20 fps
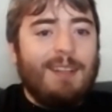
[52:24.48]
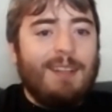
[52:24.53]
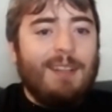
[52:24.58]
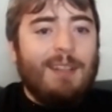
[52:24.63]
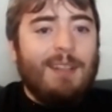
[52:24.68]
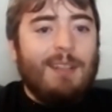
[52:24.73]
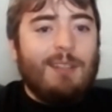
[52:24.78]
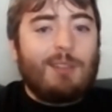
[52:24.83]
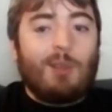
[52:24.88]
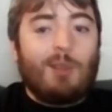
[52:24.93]

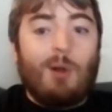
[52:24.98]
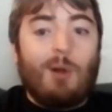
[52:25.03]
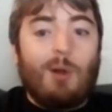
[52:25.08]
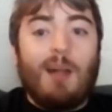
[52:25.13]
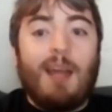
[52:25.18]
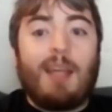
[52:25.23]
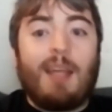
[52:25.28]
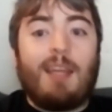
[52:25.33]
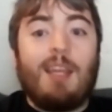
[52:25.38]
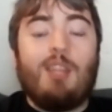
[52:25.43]
So
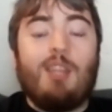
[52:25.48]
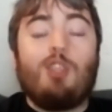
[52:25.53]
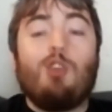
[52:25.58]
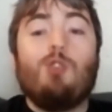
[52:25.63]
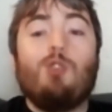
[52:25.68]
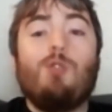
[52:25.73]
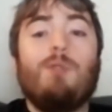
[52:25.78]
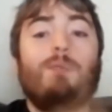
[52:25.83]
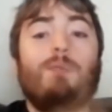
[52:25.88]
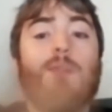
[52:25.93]
like you
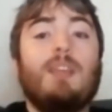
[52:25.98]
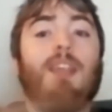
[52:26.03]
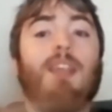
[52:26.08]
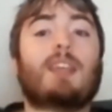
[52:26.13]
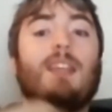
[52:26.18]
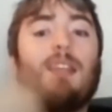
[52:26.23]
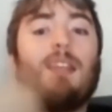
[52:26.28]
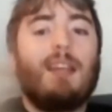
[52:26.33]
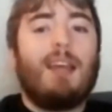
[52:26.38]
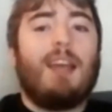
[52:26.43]
and
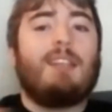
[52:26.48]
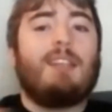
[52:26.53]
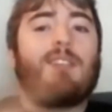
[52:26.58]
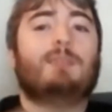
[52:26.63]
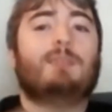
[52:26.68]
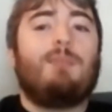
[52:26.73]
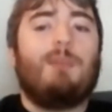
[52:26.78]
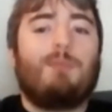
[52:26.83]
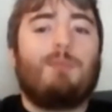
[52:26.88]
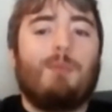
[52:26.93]
me, as the
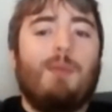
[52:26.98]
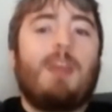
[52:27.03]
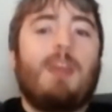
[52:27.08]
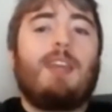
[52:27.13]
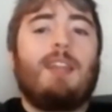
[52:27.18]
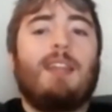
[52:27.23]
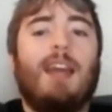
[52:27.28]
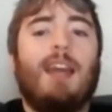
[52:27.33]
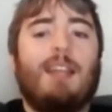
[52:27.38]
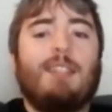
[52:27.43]
people making
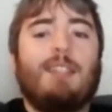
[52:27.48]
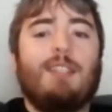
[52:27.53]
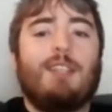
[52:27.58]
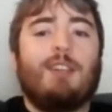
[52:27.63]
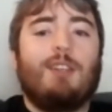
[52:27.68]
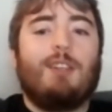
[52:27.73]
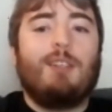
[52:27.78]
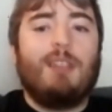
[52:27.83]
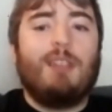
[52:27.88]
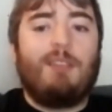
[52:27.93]
that
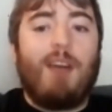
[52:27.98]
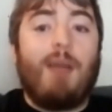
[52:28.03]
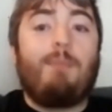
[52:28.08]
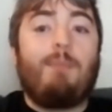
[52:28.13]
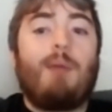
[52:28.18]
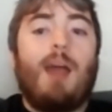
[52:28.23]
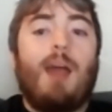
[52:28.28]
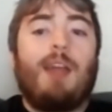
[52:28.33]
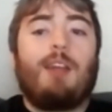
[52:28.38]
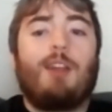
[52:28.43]
deal, if I'm
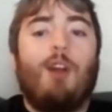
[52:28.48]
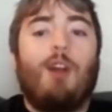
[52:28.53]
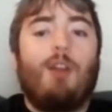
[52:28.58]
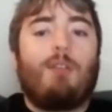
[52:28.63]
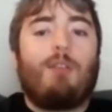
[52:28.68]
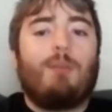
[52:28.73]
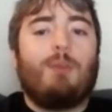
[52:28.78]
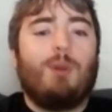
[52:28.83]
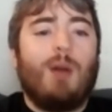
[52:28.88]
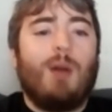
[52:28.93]
buying a car
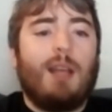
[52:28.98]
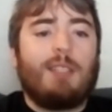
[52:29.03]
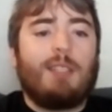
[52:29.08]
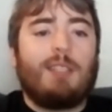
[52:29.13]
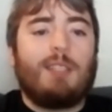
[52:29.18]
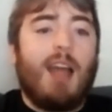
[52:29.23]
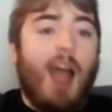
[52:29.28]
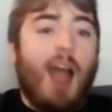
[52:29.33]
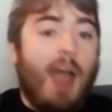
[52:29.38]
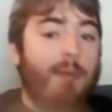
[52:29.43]
from you, I say,
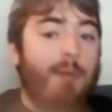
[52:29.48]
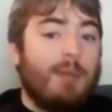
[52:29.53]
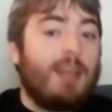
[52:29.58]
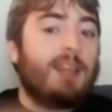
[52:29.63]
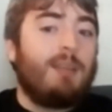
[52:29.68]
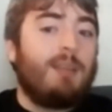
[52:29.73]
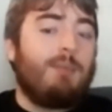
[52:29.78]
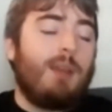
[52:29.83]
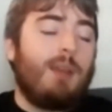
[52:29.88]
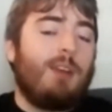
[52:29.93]
I'm getting a
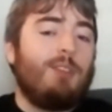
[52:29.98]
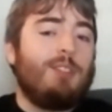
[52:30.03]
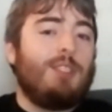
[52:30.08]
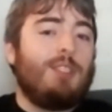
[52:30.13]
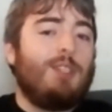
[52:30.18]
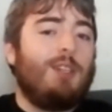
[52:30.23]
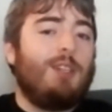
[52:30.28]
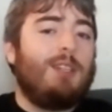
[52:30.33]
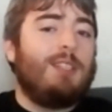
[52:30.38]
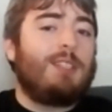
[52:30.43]
better deal
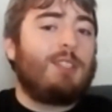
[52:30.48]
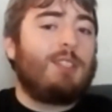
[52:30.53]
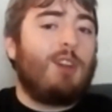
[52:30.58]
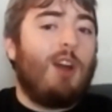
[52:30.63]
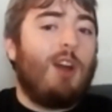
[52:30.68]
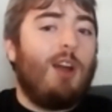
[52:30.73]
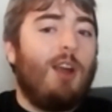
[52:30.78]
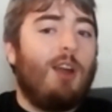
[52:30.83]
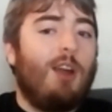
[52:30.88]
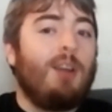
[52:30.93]
on this
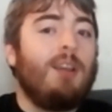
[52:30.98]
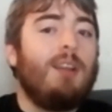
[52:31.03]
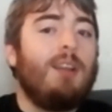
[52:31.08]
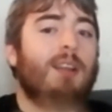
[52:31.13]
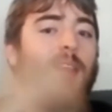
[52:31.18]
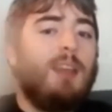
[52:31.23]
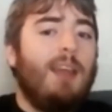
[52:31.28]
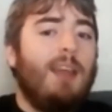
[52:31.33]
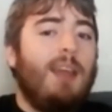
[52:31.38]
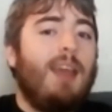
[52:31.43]
car
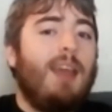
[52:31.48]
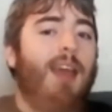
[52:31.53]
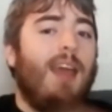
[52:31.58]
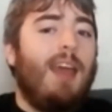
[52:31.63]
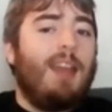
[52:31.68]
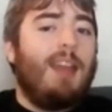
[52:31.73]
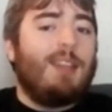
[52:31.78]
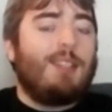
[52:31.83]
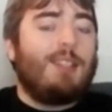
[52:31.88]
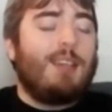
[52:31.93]

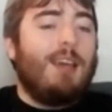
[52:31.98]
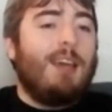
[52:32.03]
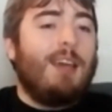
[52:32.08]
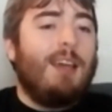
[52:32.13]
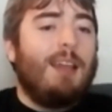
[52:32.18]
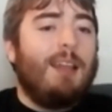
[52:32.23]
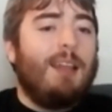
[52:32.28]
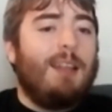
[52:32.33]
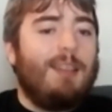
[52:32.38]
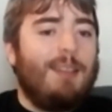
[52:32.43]
and
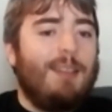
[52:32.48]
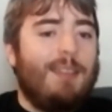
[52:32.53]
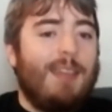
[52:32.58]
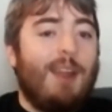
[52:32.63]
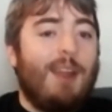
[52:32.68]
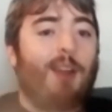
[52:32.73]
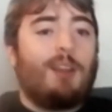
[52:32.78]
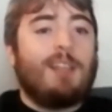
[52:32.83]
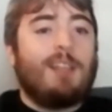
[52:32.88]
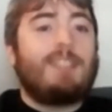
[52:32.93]
they're
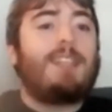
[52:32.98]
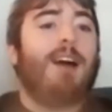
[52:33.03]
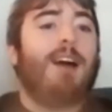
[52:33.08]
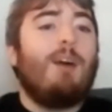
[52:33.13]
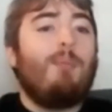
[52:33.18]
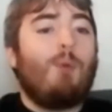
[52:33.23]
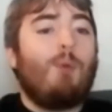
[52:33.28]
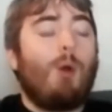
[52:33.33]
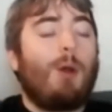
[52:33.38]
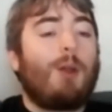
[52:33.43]
going to sell
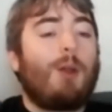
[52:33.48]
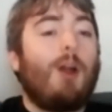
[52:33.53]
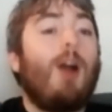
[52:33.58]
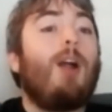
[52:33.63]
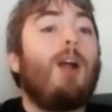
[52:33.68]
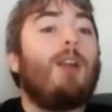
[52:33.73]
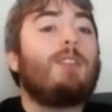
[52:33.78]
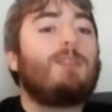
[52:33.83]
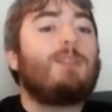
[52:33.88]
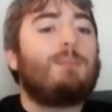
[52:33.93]
more
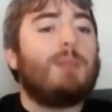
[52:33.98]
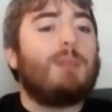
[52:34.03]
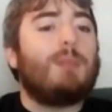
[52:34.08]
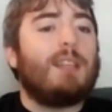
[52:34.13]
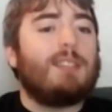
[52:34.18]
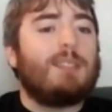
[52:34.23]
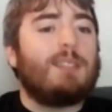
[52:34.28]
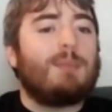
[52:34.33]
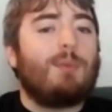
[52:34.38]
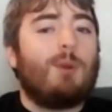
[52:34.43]
cars because
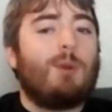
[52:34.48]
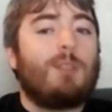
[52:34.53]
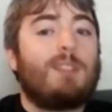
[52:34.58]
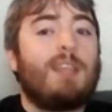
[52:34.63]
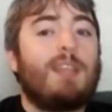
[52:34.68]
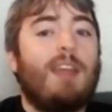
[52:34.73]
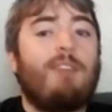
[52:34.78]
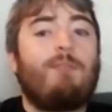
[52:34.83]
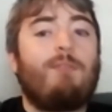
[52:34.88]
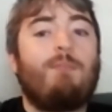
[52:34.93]
it's more
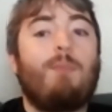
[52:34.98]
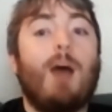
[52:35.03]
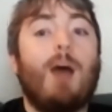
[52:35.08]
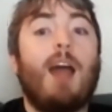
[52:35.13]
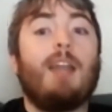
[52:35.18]
safe. But